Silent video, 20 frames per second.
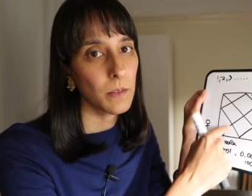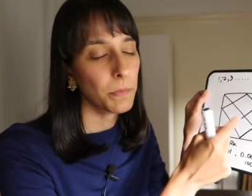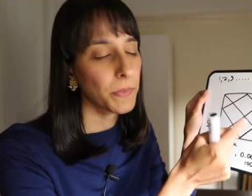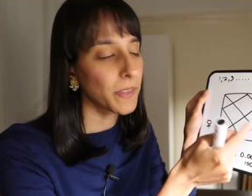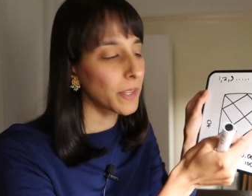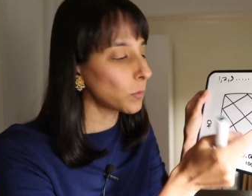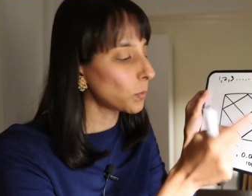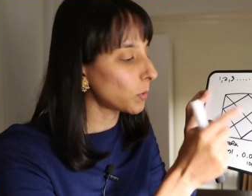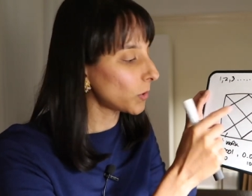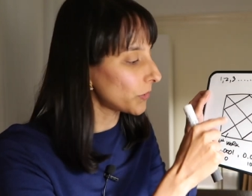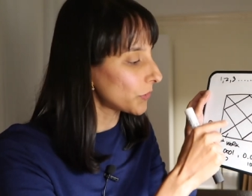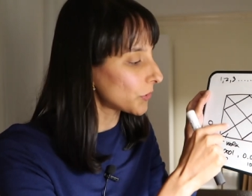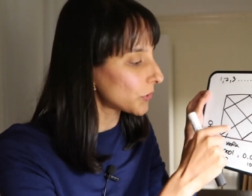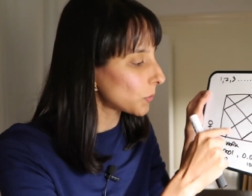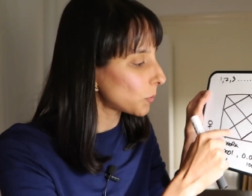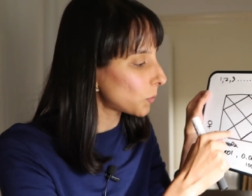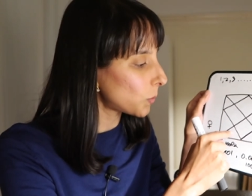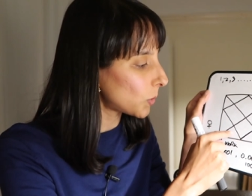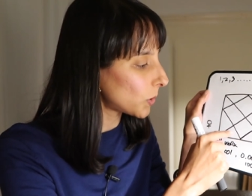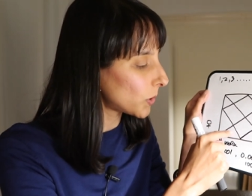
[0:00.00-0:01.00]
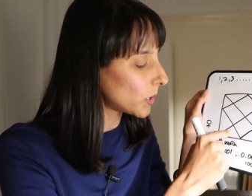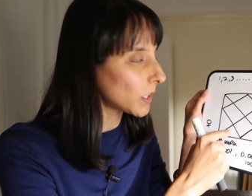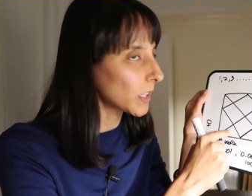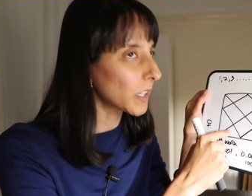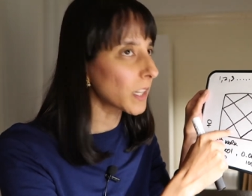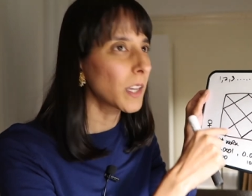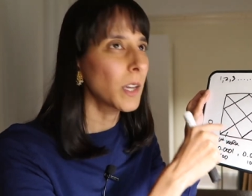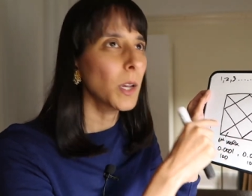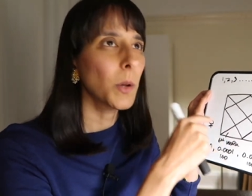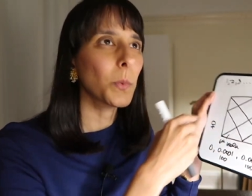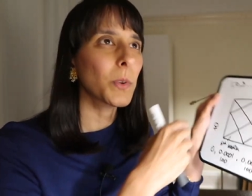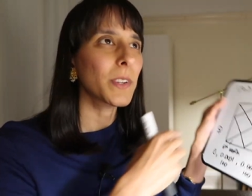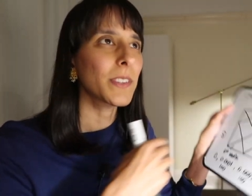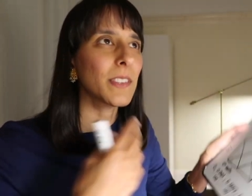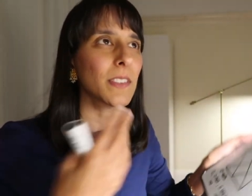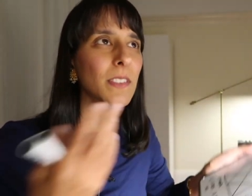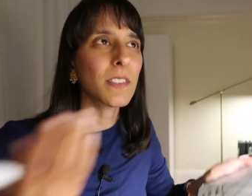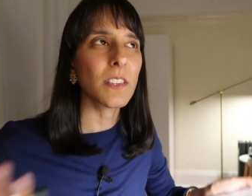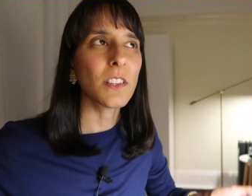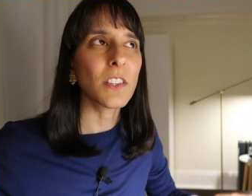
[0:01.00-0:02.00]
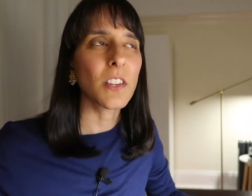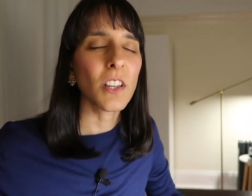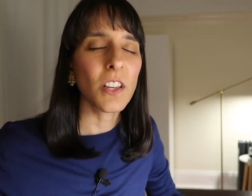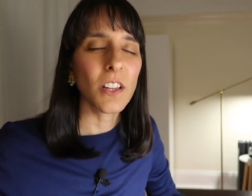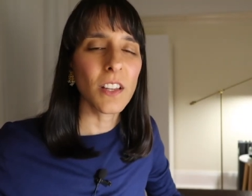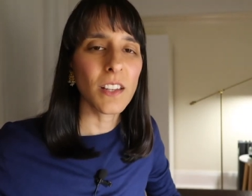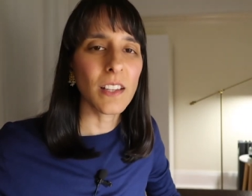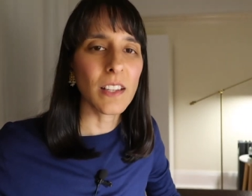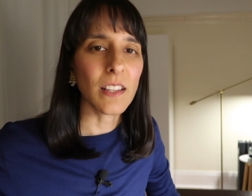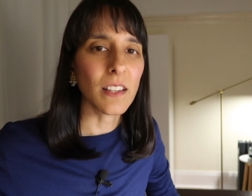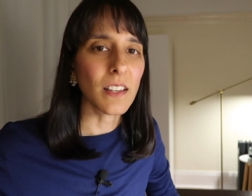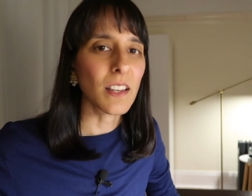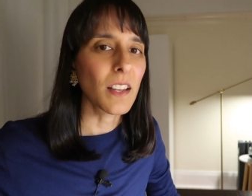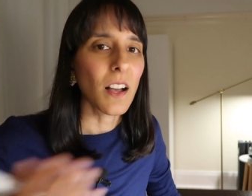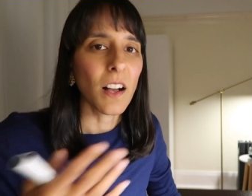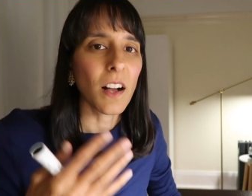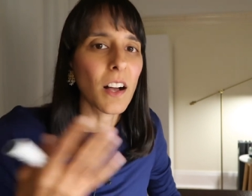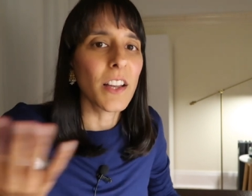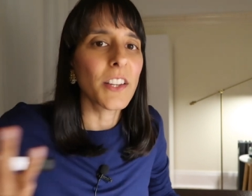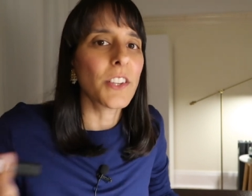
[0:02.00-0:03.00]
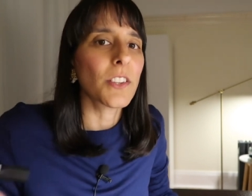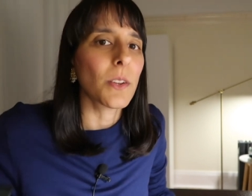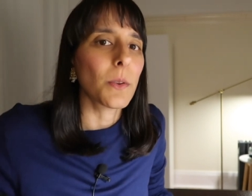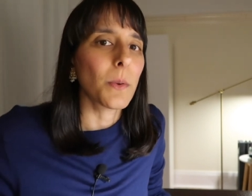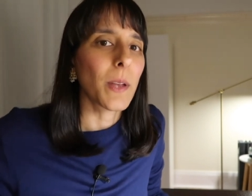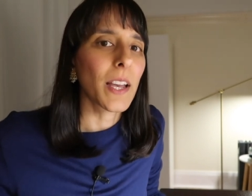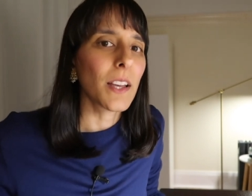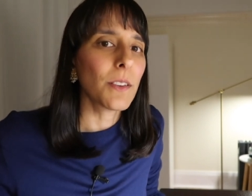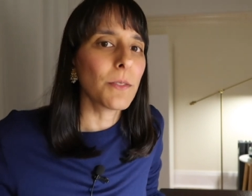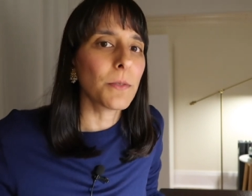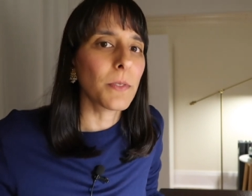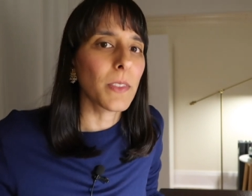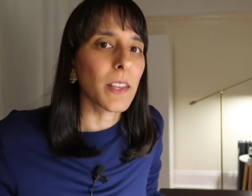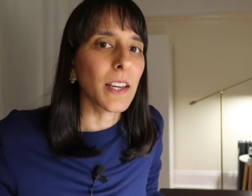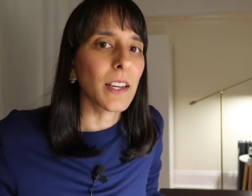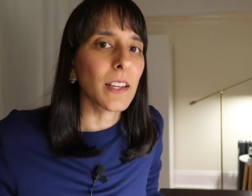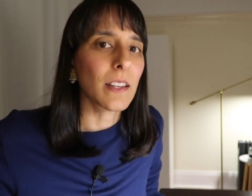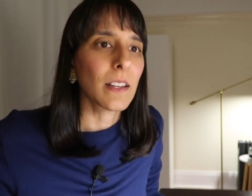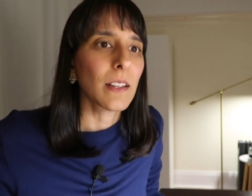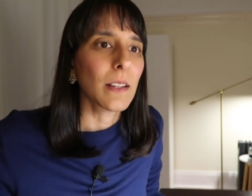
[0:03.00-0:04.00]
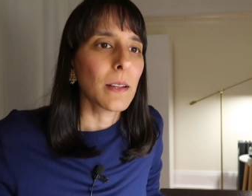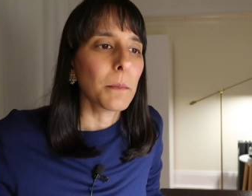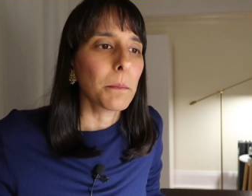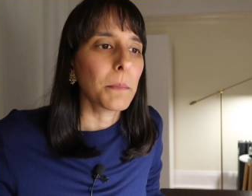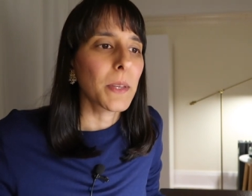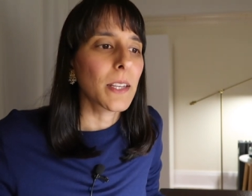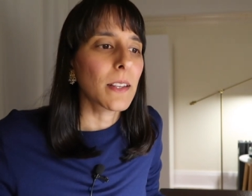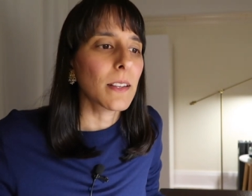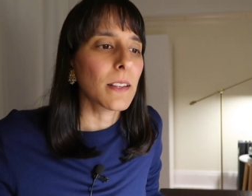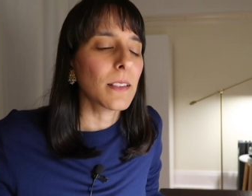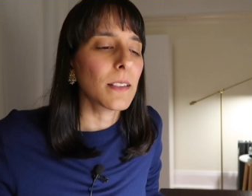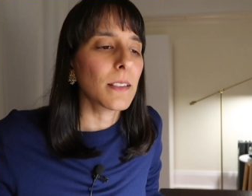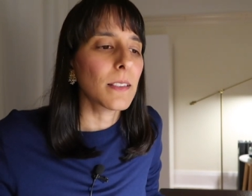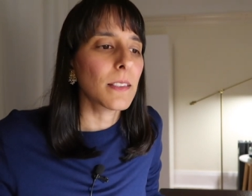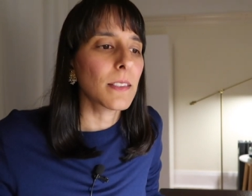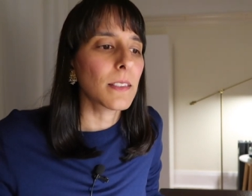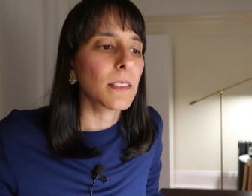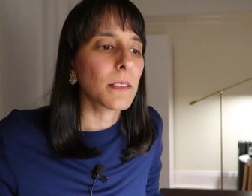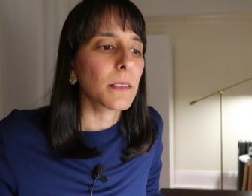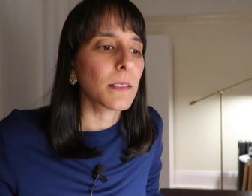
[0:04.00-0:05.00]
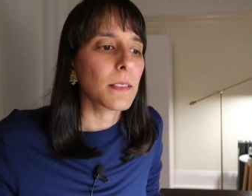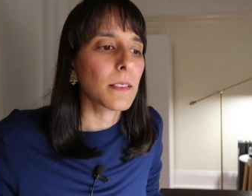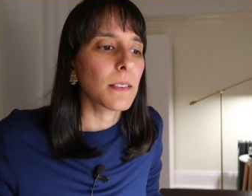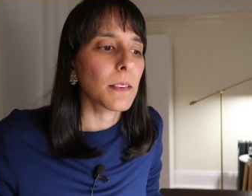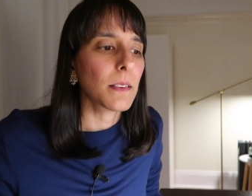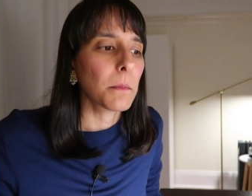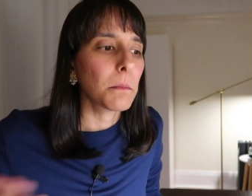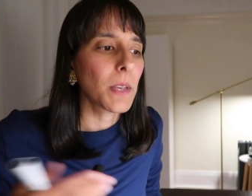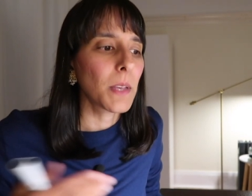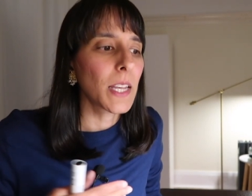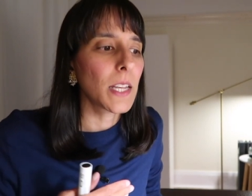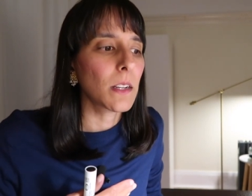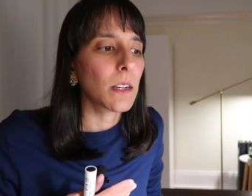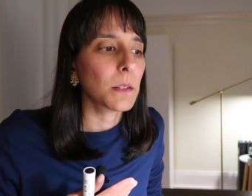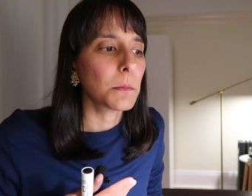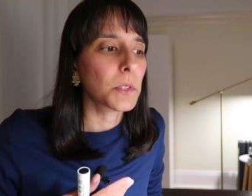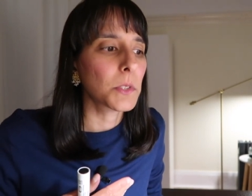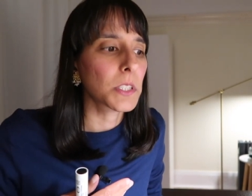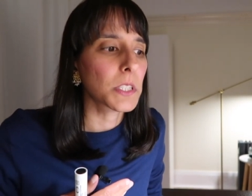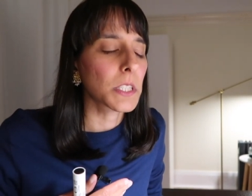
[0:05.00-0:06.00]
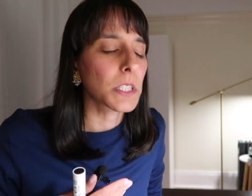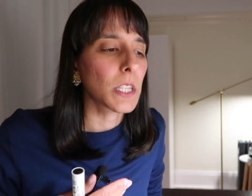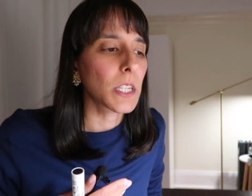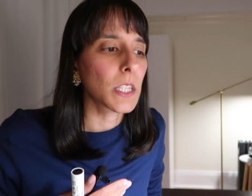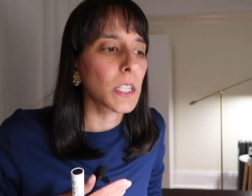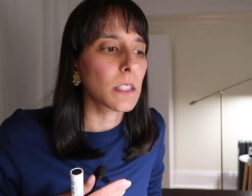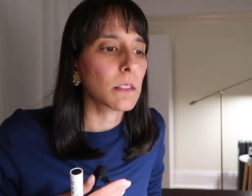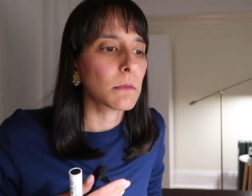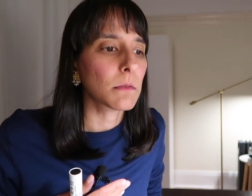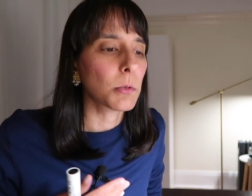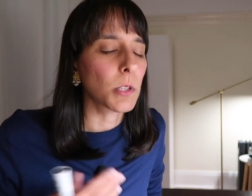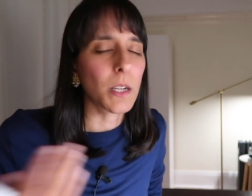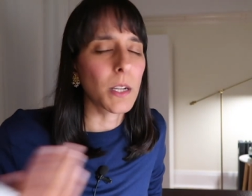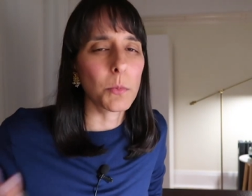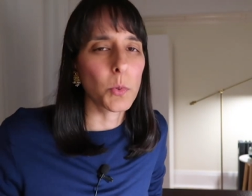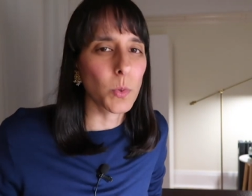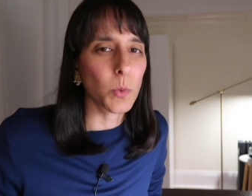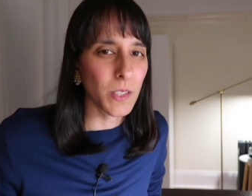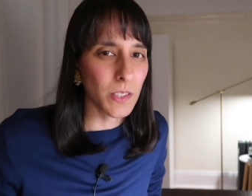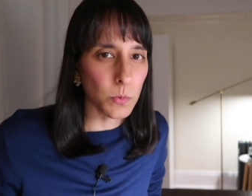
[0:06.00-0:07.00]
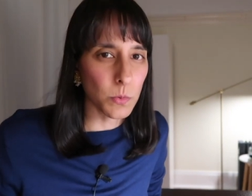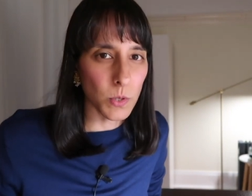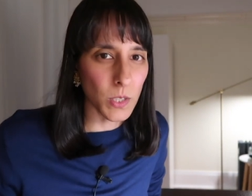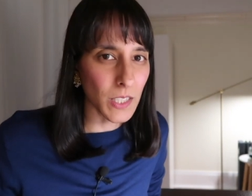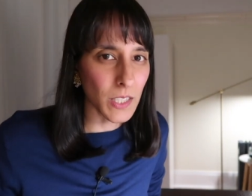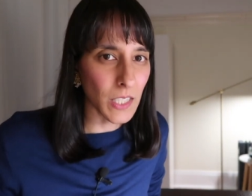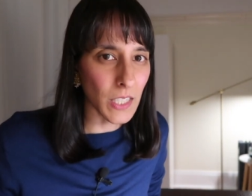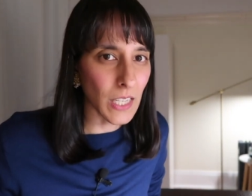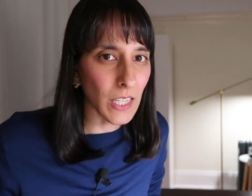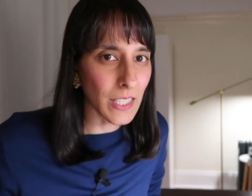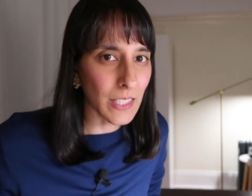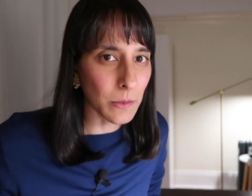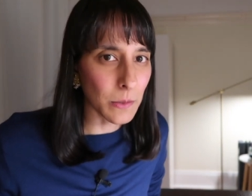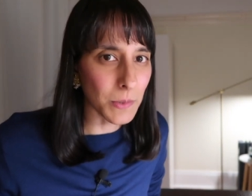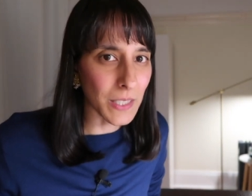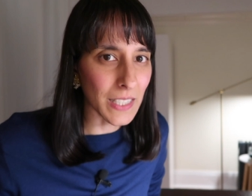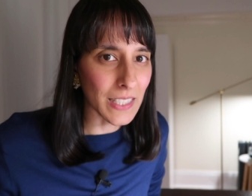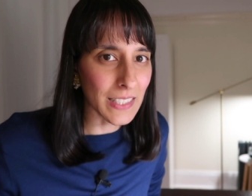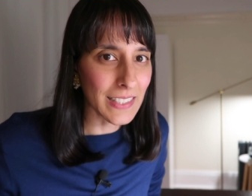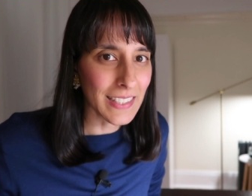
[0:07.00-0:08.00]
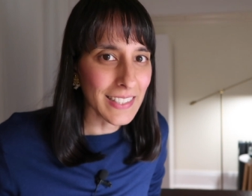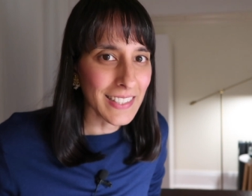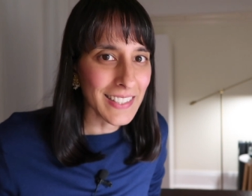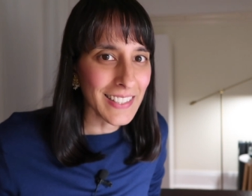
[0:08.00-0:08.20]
They want to work. Whereas a Saturnian, I don't have that. Because me, I'm just like, well, I'm always working anyway.